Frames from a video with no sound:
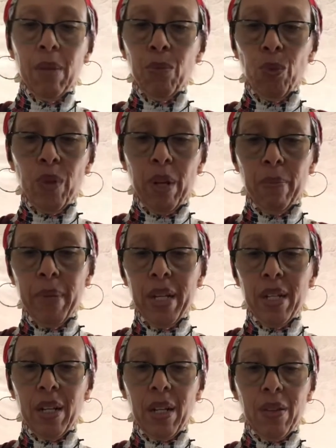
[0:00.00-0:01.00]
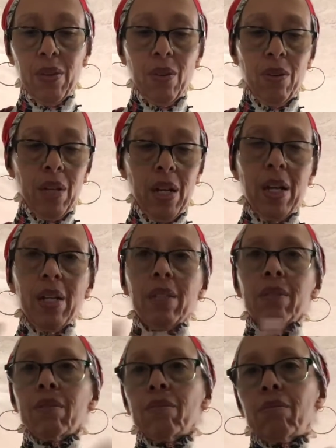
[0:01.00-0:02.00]
When I made it, I thought,
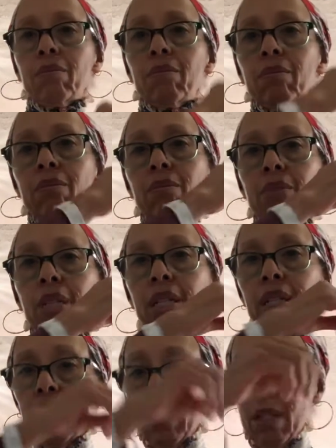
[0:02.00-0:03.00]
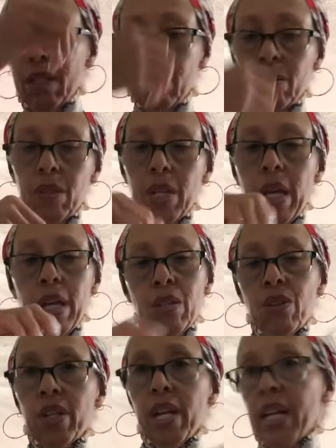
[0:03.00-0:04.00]
a kid.
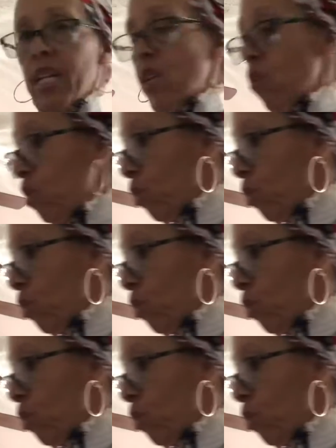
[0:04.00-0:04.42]
You can hang that on the